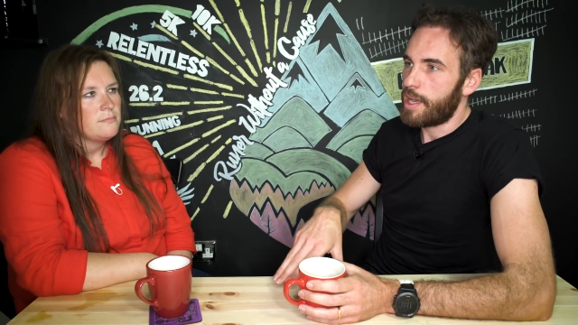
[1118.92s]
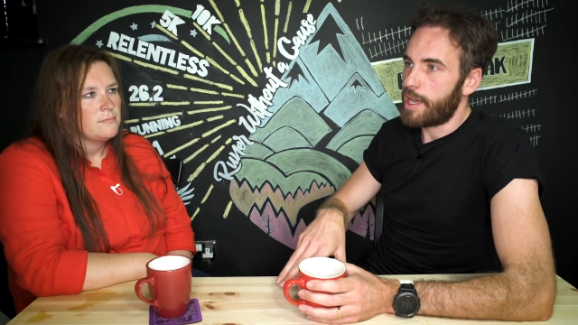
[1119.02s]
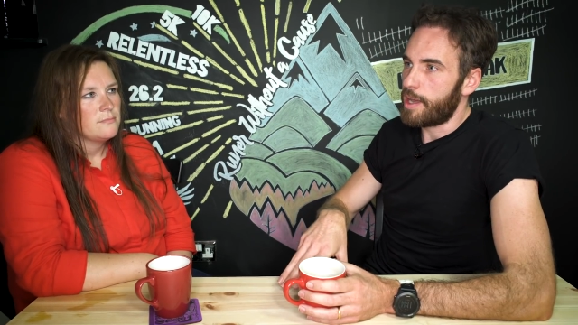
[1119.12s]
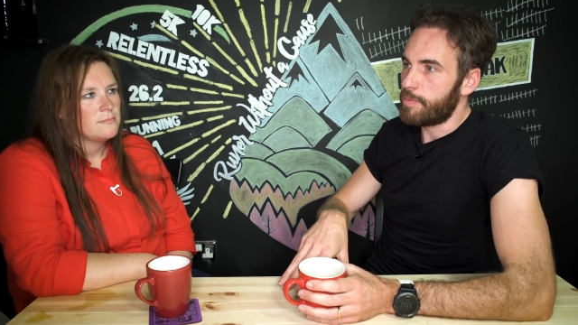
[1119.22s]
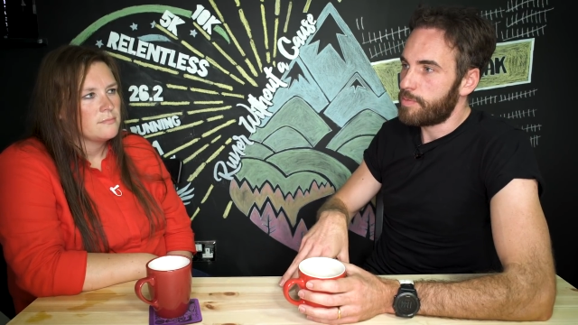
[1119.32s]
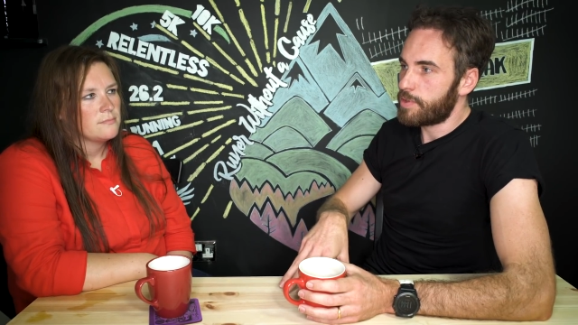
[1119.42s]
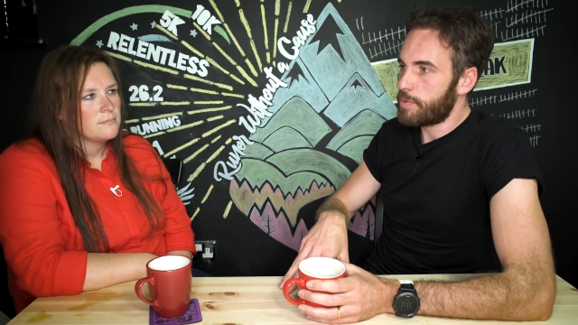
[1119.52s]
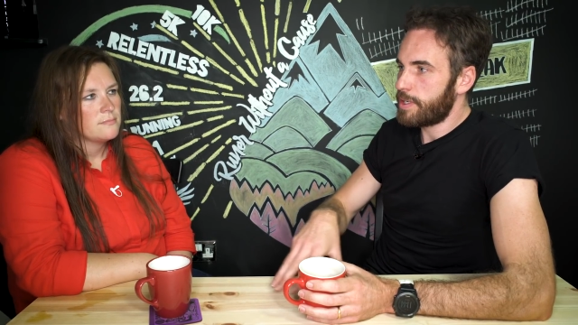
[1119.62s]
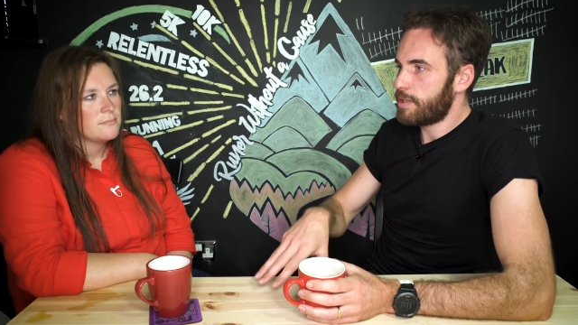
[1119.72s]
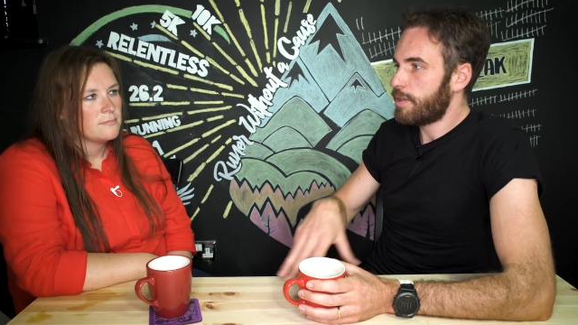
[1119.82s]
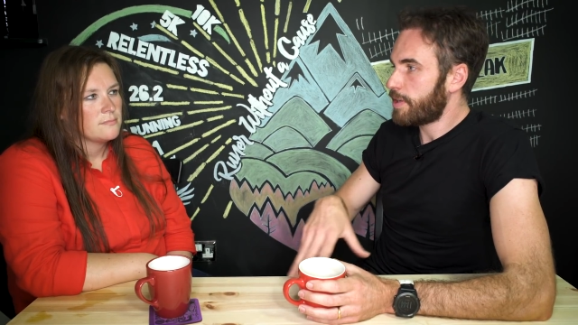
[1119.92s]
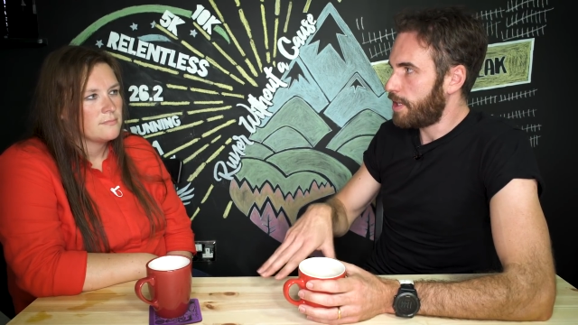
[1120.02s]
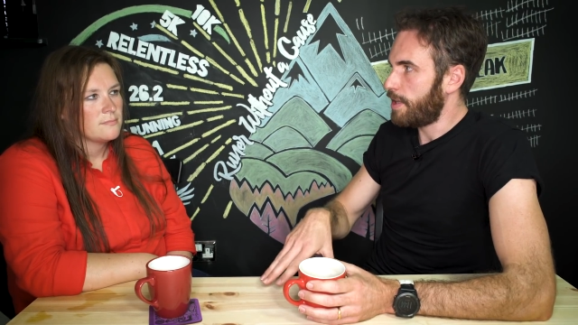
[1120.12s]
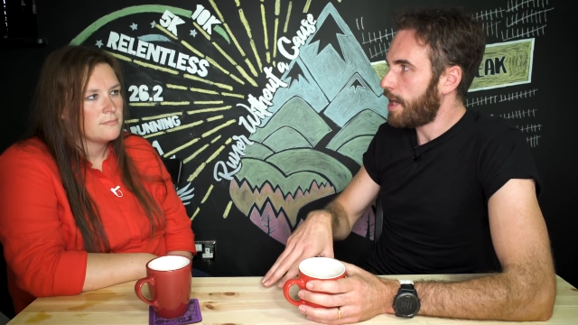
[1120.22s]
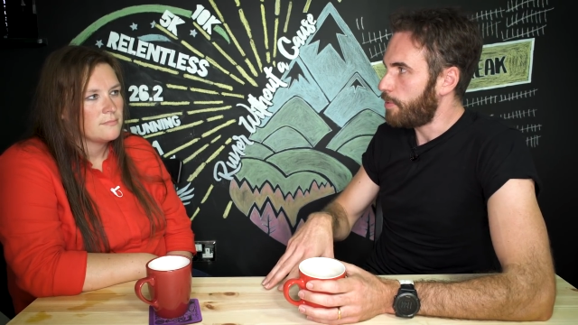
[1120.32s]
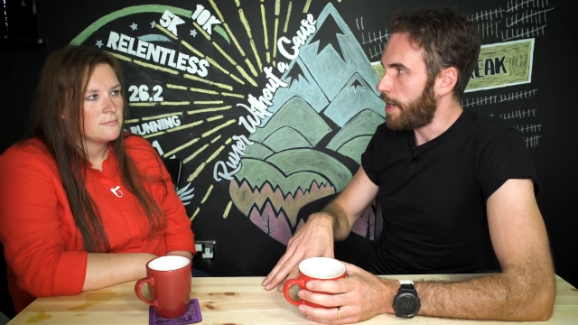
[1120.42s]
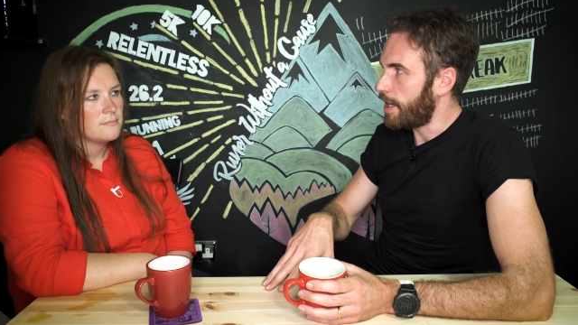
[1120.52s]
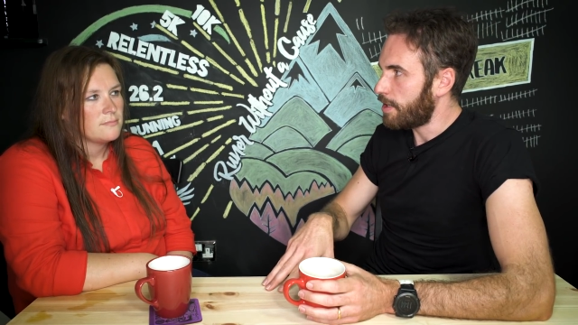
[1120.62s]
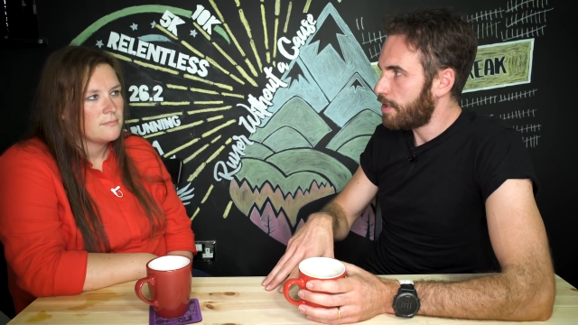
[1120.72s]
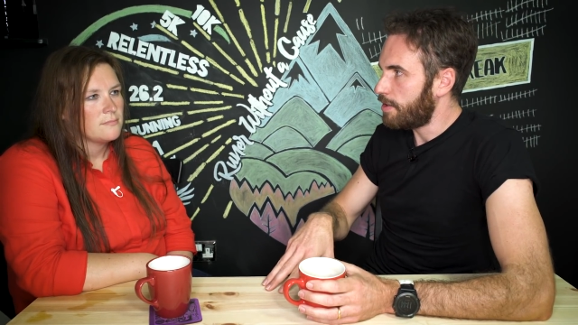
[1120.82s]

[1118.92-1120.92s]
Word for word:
Speaker 1: Um, so when you look at it that way,